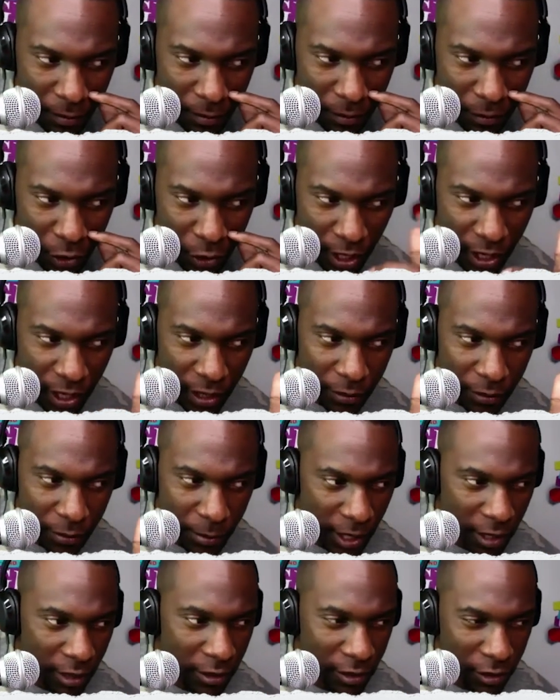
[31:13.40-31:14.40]
James, my
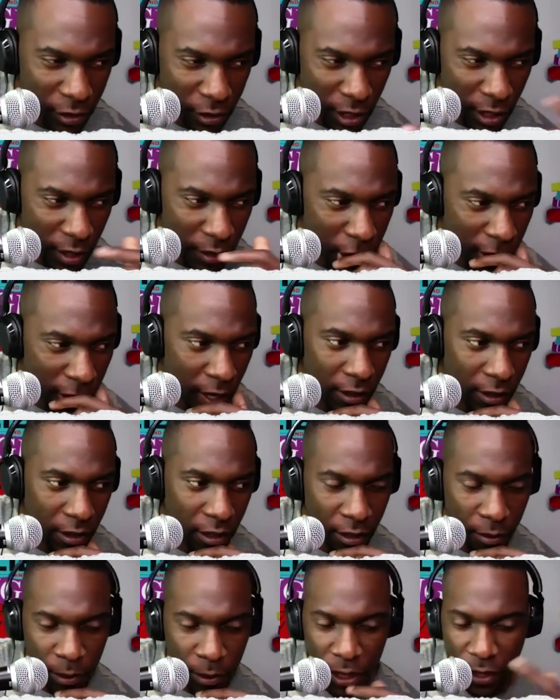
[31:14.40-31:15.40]
cousin James, shout out to
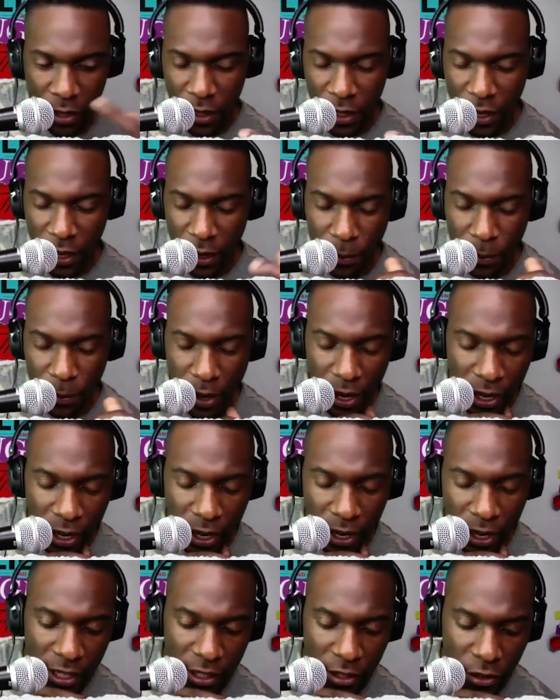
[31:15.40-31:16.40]
him. He got a
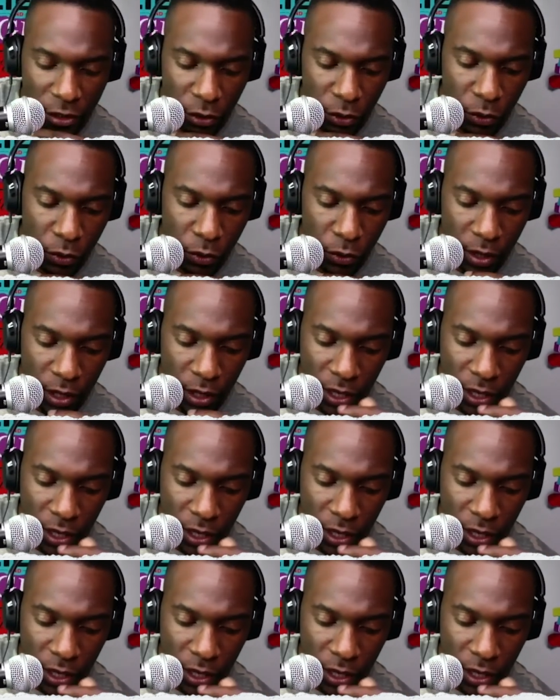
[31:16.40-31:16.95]
podcast too.